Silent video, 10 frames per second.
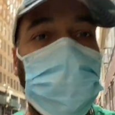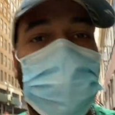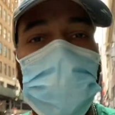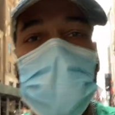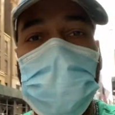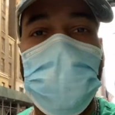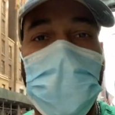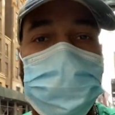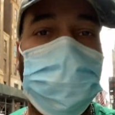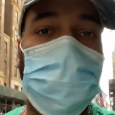pretty
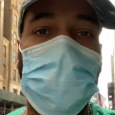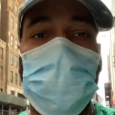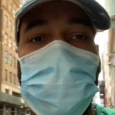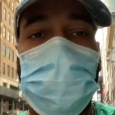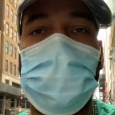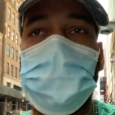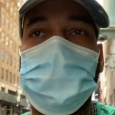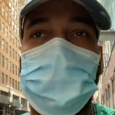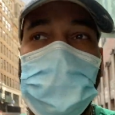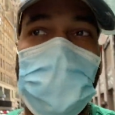type of look.
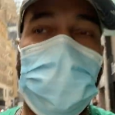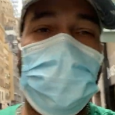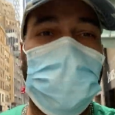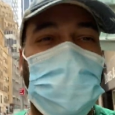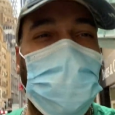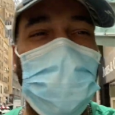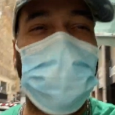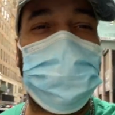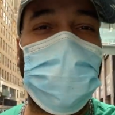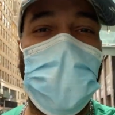It's a dirty,
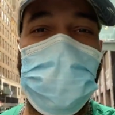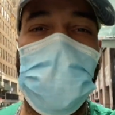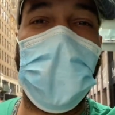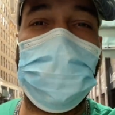pretty gem.